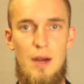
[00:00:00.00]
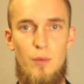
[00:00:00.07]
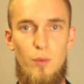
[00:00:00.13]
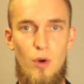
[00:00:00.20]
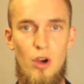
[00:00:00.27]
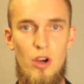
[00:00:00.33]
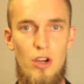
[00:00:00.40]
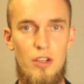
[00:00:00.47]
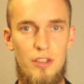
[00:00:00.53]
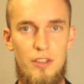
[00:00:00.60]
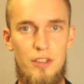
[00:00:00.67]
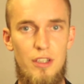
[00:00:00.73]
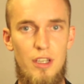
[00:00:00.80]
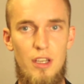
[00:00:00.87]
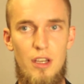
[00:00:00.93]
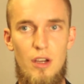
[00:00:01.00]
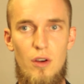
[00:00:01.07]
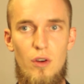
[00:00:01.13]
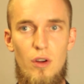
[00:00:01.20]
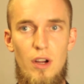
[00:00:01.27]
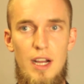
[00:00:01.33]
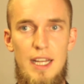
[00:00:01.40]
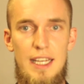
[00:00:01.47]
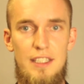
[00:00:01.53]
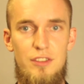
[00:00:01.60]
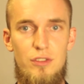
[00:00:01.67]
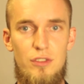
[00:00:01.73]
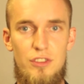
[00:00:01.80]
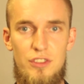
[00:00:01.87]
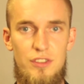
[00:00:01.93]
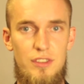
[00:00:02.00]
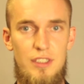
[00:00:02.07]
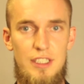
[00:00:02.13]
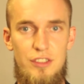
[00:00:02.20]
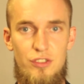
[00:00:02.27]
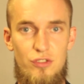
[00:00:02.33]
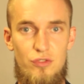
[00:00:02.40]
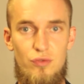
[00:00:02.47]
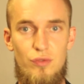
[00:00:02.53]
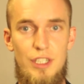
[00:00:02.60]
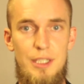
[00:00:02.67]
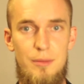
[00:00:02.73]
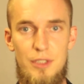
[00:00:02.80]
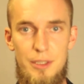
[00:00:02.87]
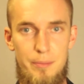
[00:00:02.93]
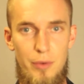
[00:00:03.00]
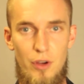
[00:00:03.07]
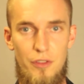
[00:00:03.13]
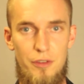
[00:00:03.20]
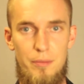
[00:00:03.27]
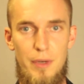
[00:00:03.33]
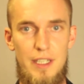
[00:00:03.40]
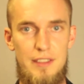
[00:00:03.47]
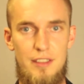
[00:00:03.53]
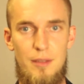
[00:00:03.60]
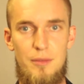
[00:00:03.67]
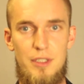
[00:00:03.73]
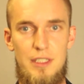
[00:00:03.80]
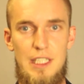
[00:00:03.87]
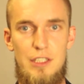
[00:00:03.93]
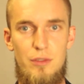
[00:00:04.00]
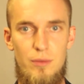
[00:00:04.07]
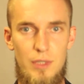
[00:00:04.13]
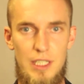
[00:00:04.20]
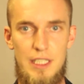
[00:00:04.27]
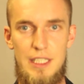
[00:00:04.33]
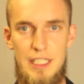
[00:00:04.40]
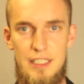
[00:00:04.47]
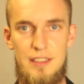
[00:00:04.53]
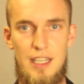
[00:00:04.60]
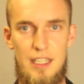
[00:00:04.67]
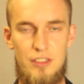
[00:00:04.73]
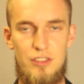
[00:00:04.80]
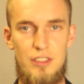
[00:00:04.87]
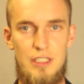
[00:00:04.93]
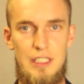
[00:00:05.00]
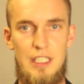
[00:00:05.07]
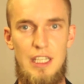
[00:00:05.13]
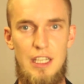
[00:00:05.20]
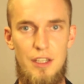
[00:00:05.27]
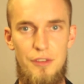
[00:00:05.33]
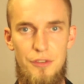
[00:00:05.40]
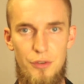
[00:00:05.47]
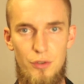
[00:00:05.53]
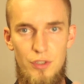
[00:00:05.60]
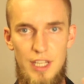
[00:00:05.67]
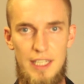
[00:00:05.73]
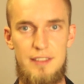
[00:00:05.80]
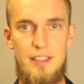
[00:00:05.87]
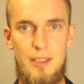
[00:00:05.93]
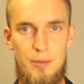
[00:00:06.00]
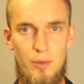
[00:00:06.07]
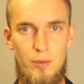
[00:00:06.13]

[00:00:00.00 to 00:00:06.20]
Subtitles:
work or unless you're just extremely bothered by something that you really need to actually do that deeper